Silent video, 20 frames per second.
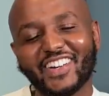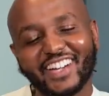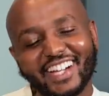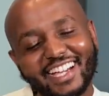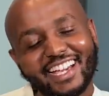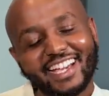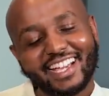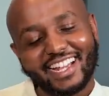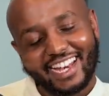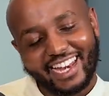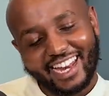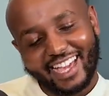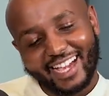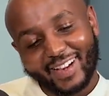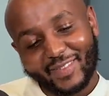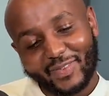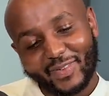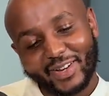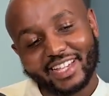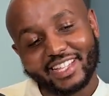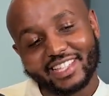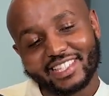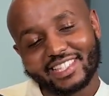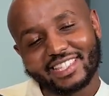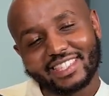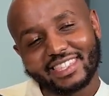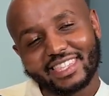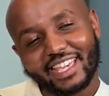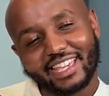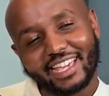no, that's like, fleas.
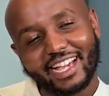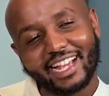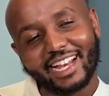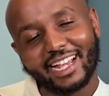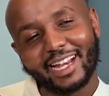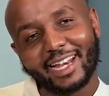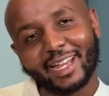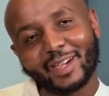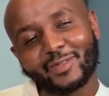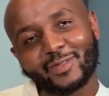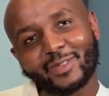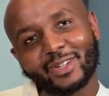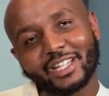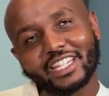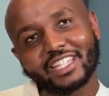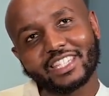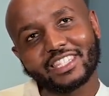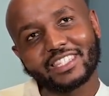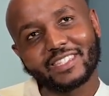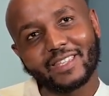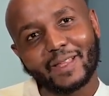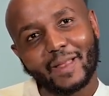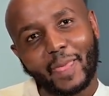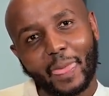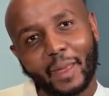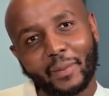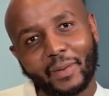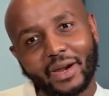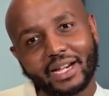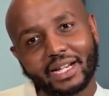Yeah, yeah, like fleas.
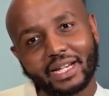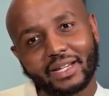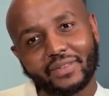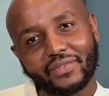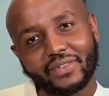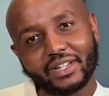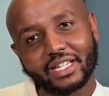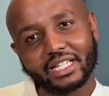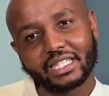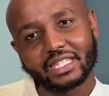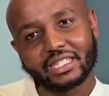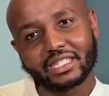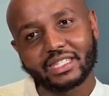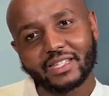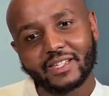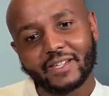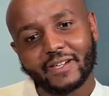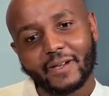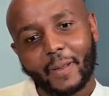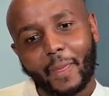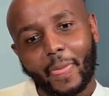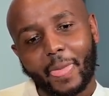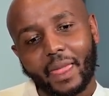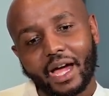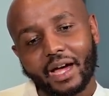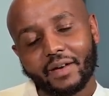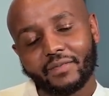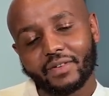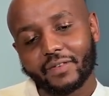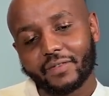Apparently, fleas
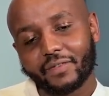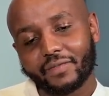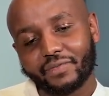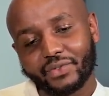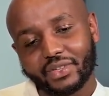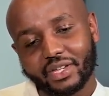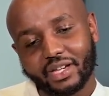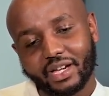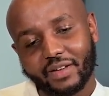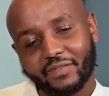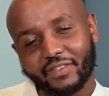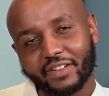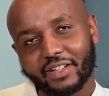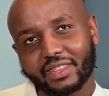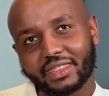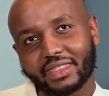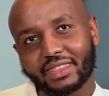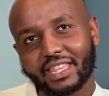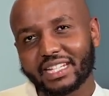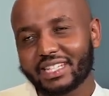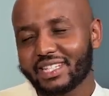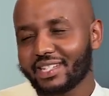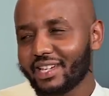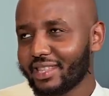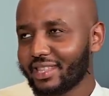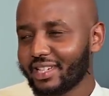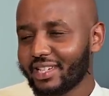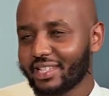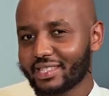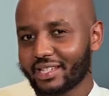have mm. a hmm. have a thirty. I
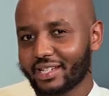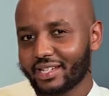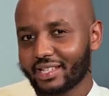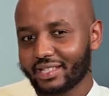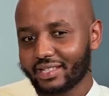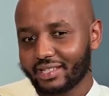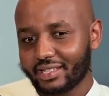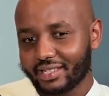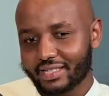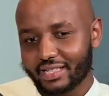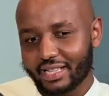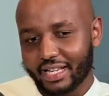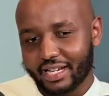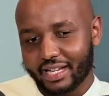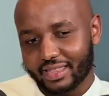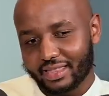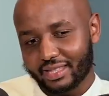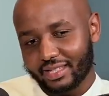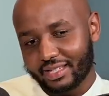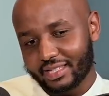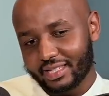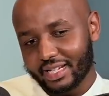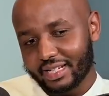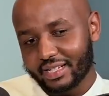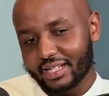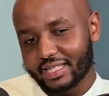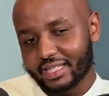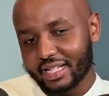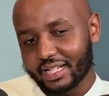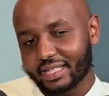think it's a it's like a it's a,
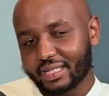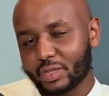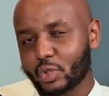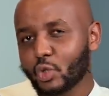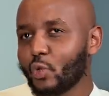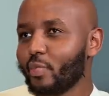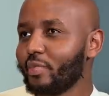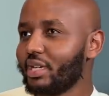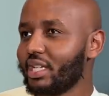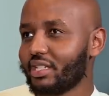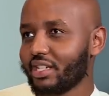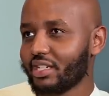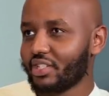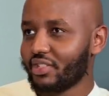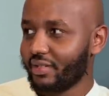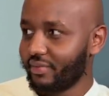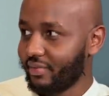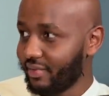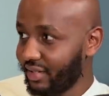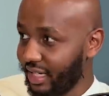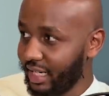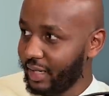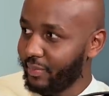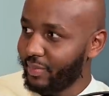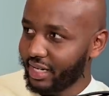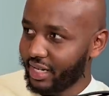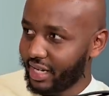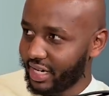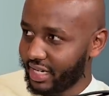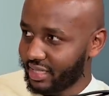it's a two meter
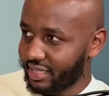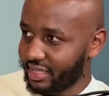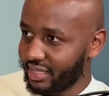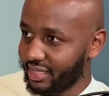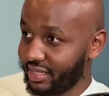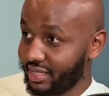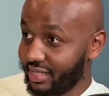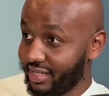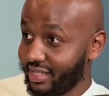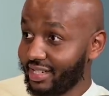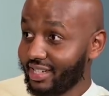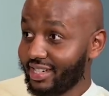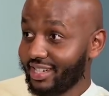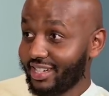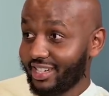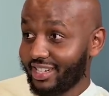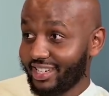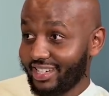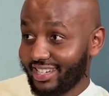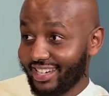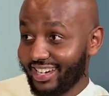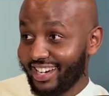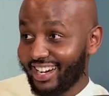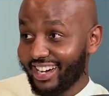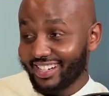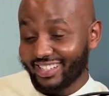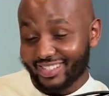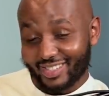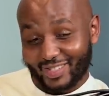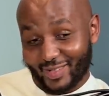leaping height. Yeah, yeah. favorite. Analogy.
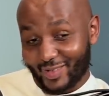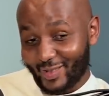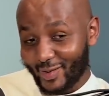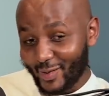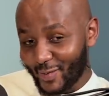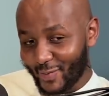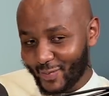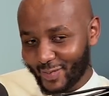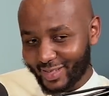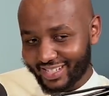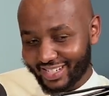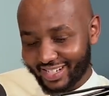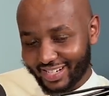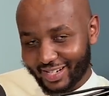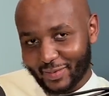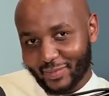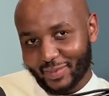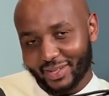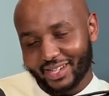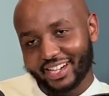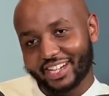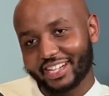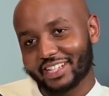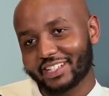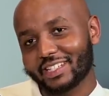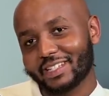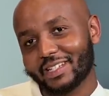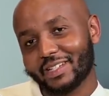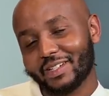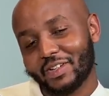Yeah, favorite two analogy. meter leaping yeah.
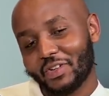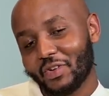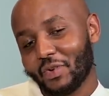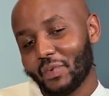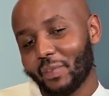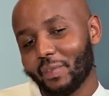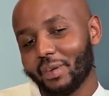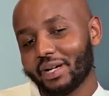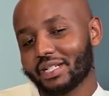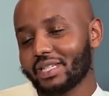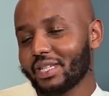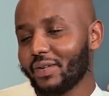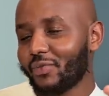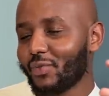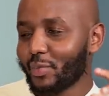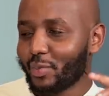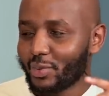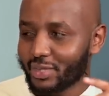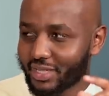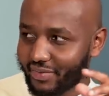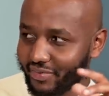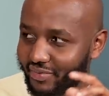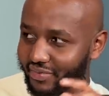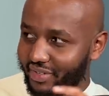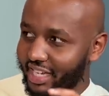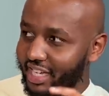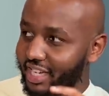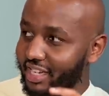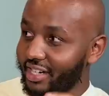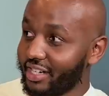height. Yeah. But if you put a
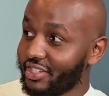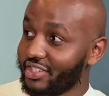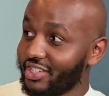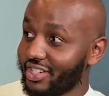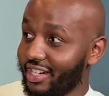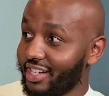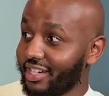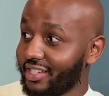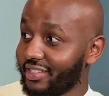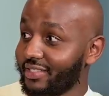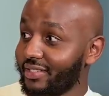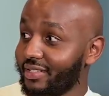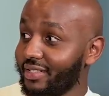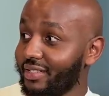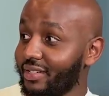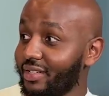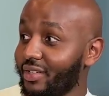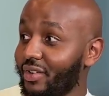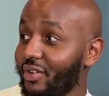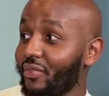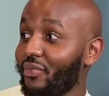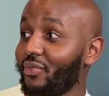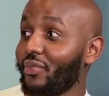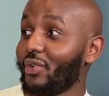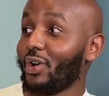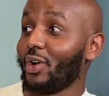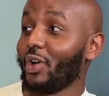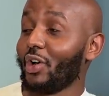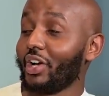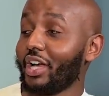flea in a jar mm.
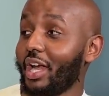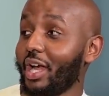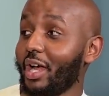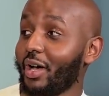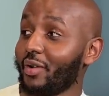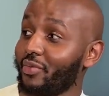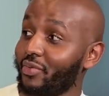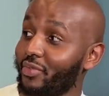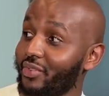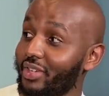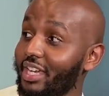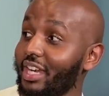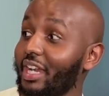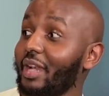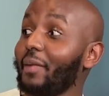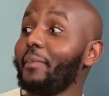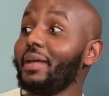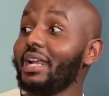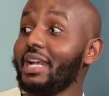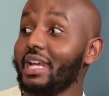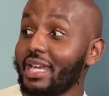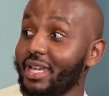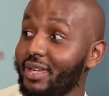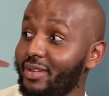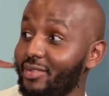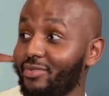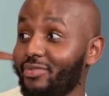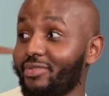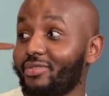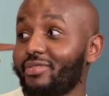for long enough, it'll
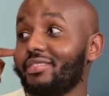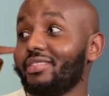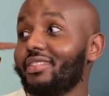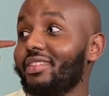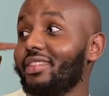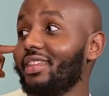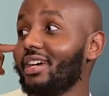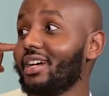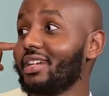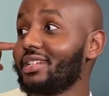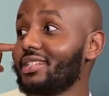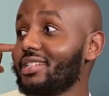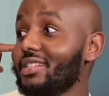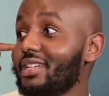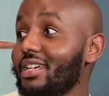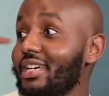believe that